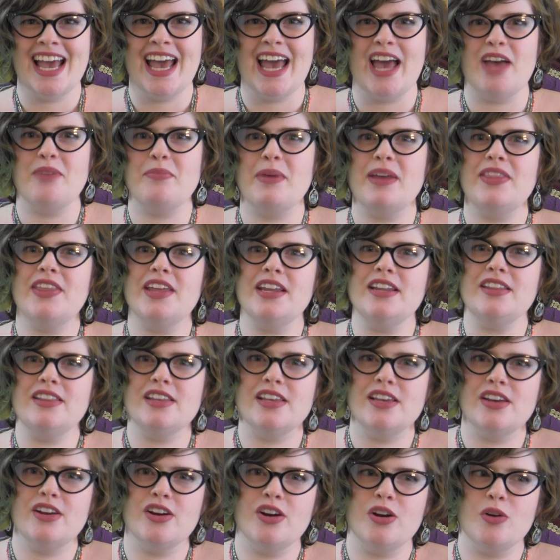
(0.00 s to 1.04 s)
And by the end of the
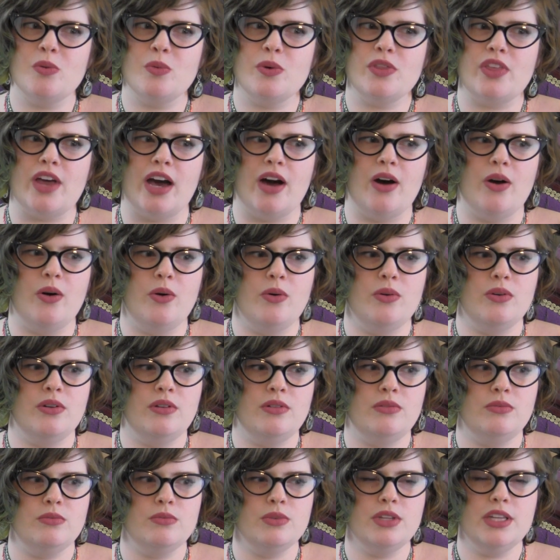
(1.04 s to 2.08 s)
year, without
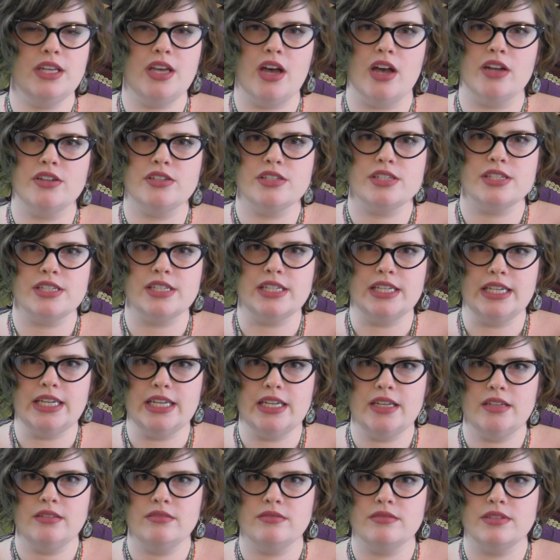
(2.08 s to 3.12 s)
really
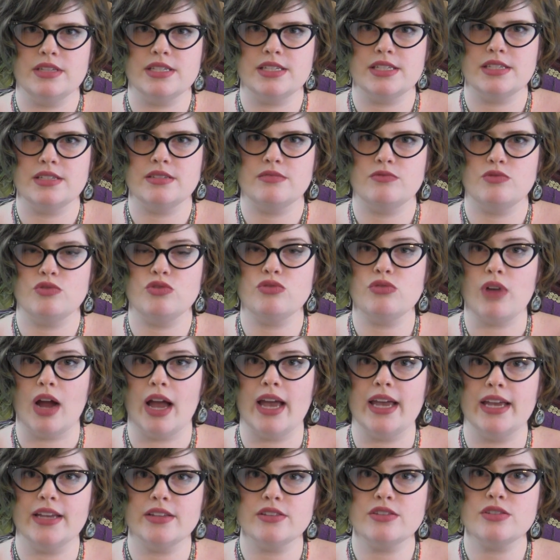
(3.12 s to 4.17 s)
consciously just
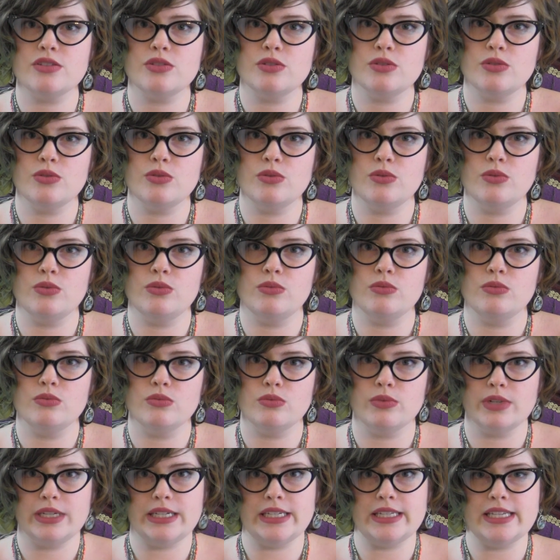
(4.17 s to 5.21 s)
trying to
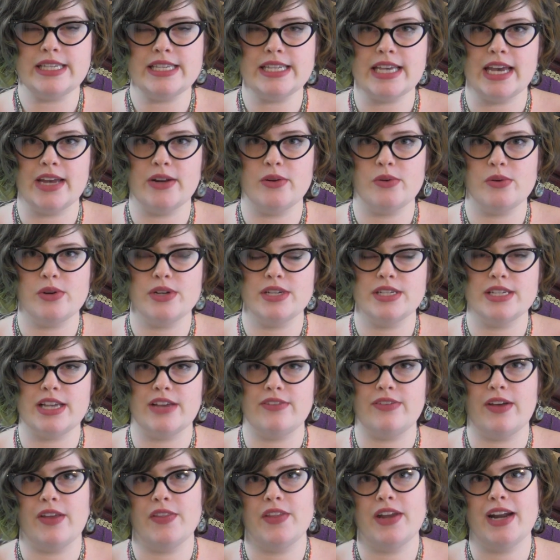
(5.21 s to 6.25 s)
read in these categories, I
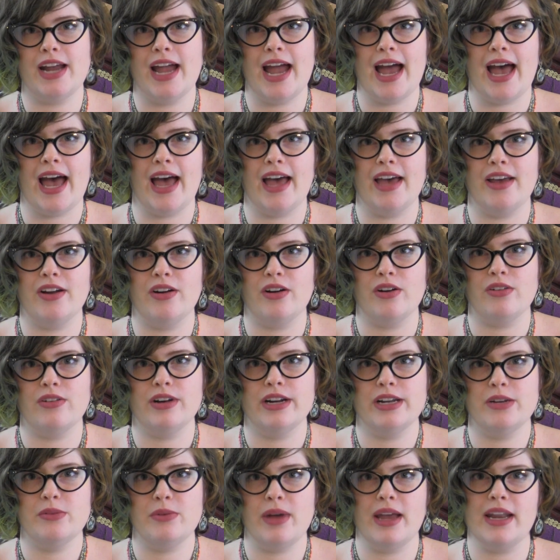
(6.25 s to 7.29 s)
found that I had
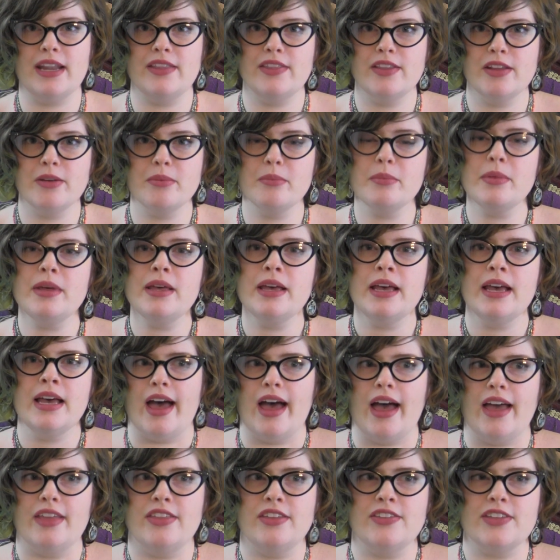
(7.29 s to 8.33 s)
already read in them.
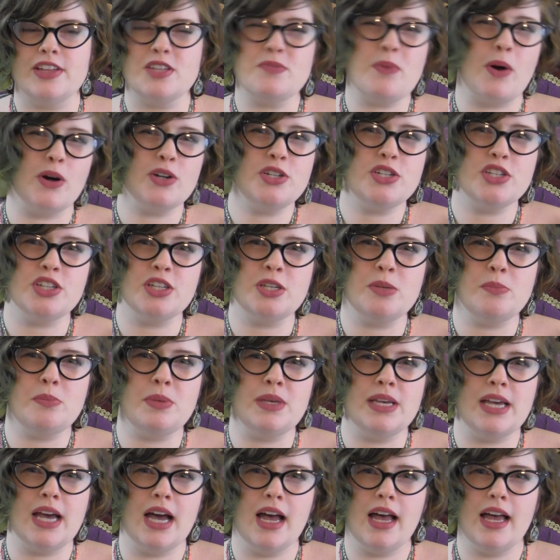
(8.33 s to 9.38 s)
I think that's partially
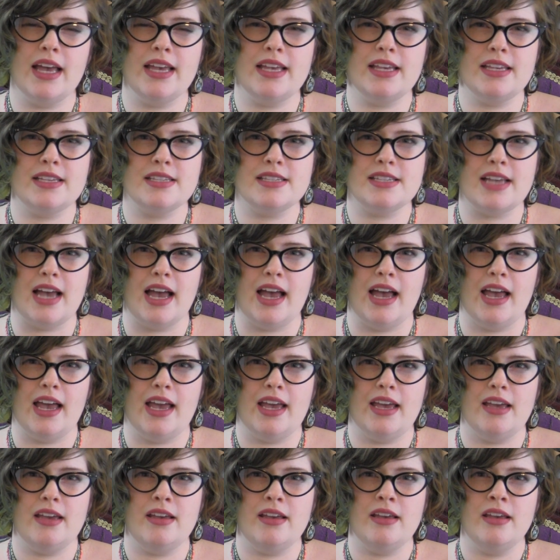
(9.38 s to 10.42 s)
because
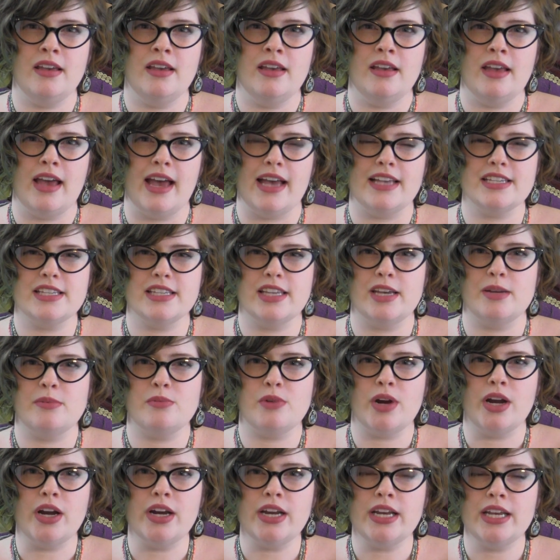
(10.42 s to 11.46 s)
I, as a
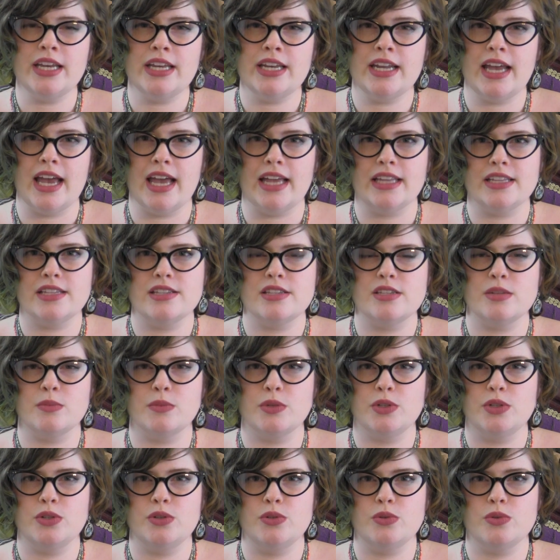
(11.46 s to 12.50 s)
librarian and
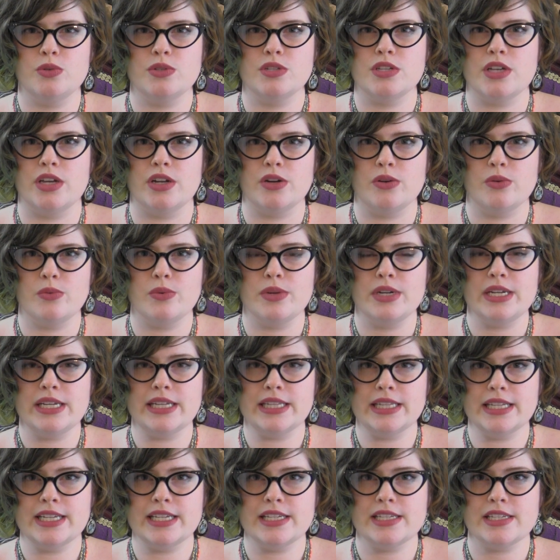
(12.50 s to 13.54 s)
someone who is on a
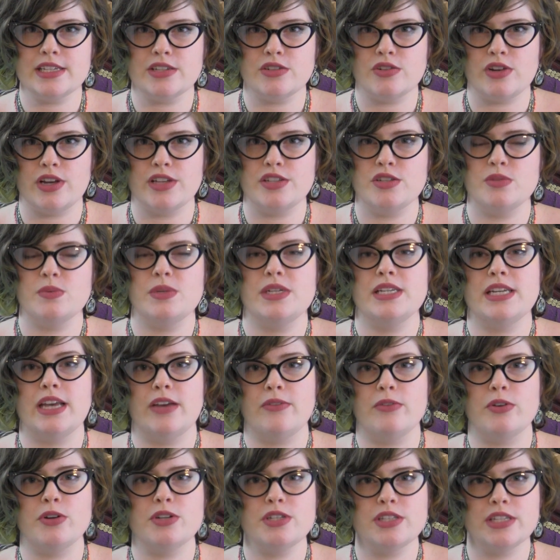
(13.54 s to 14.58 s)
reading list and tries to read
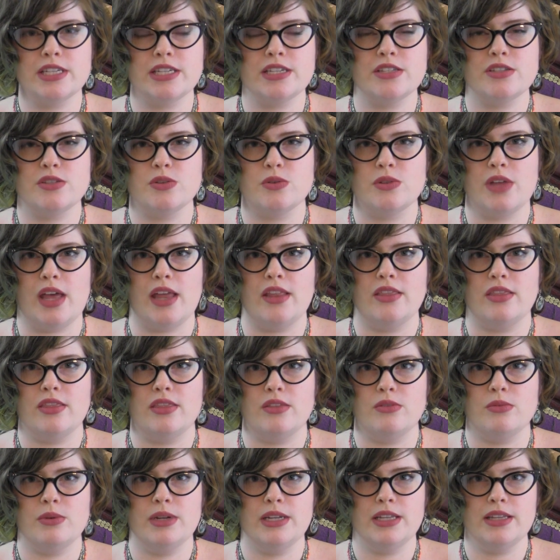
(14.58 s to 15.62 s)
diversely so that
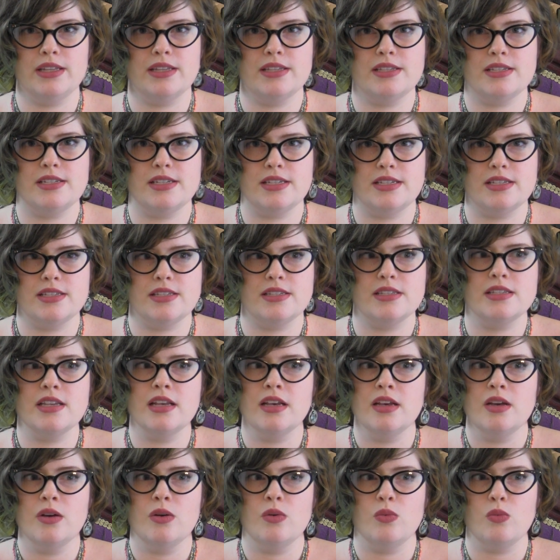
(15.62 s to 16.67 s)
the reading list is
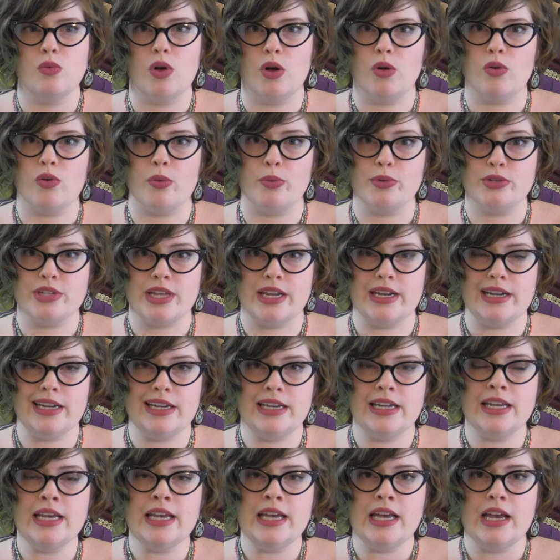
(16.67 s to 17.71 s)
well
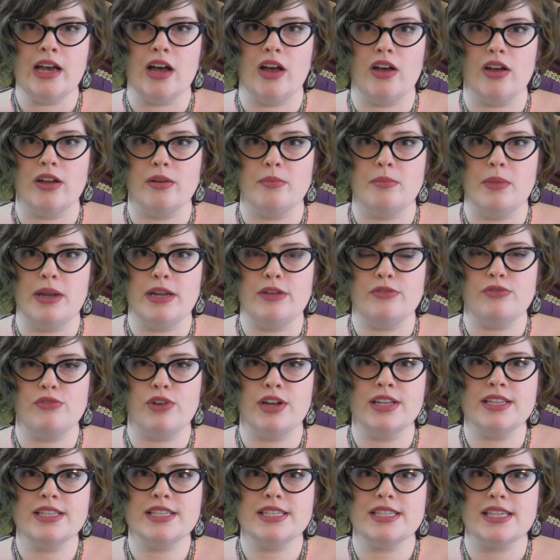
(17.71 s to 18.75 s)
represented on many
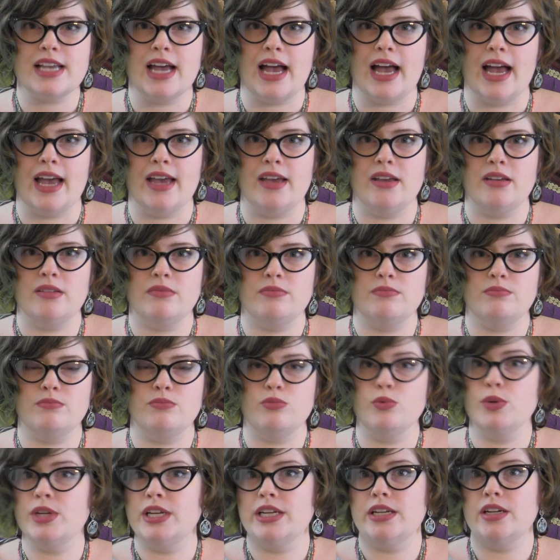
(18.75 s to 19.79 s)
fronts, I
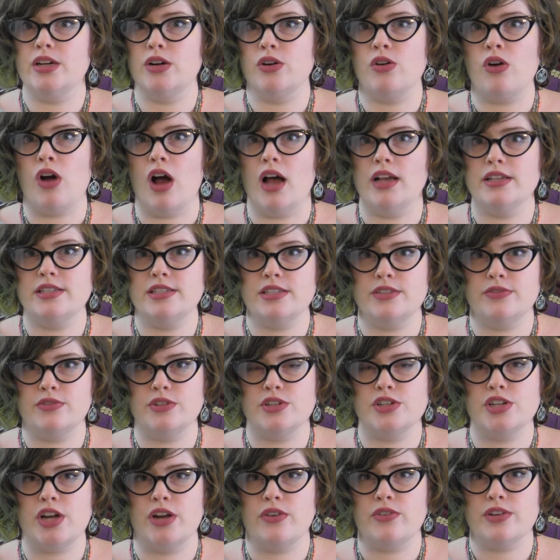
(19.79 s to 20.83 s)
read across
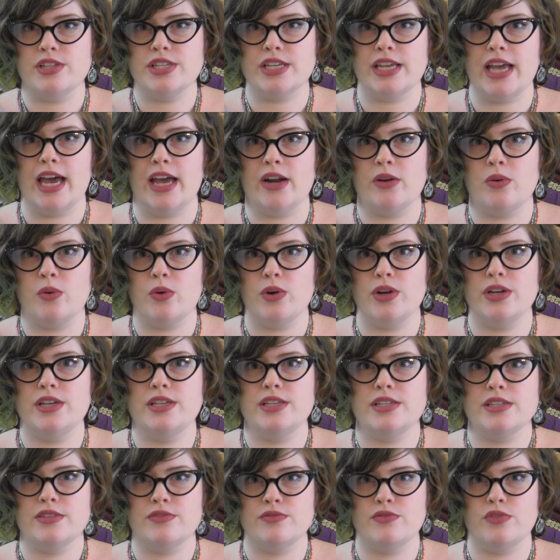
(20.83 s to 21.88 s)
different genres and
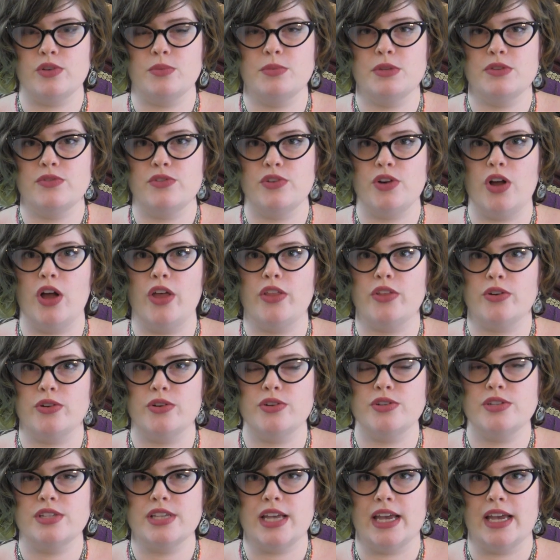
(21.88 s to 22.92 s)
categories and from different
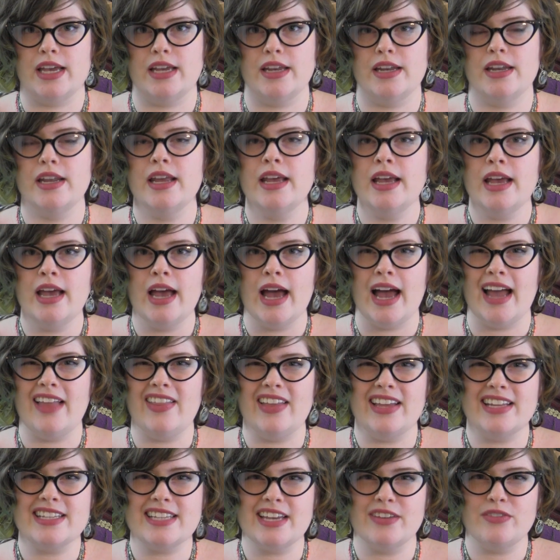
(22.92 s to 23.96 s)
authors, and I
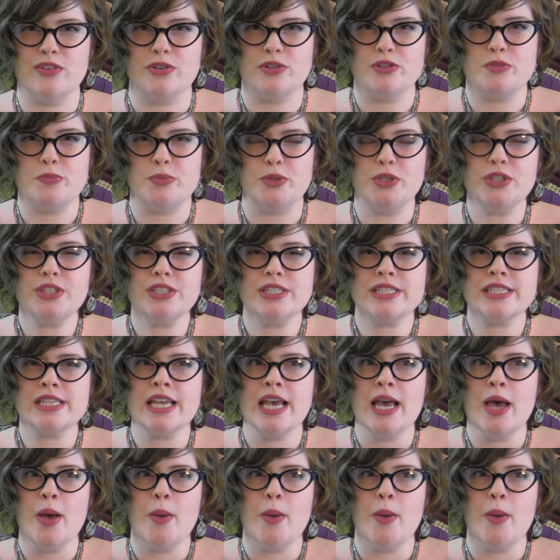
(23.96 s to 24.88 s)
like diverse books.